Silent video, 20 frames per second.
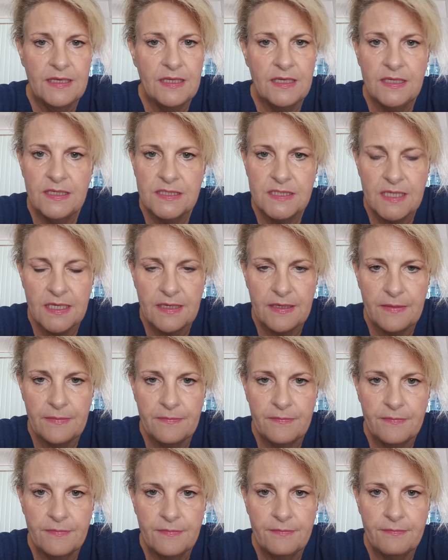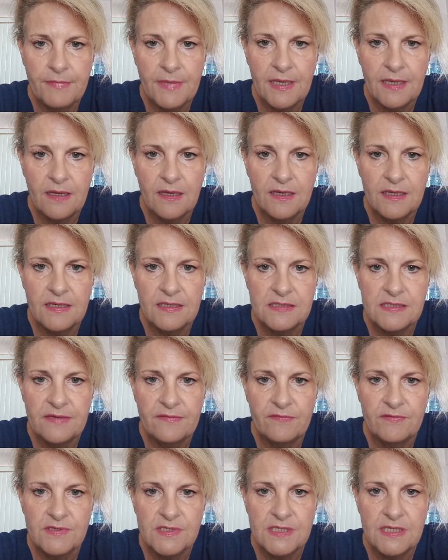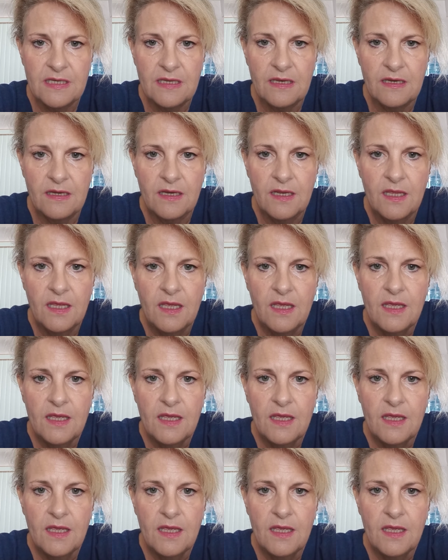any time mankind has ever seen.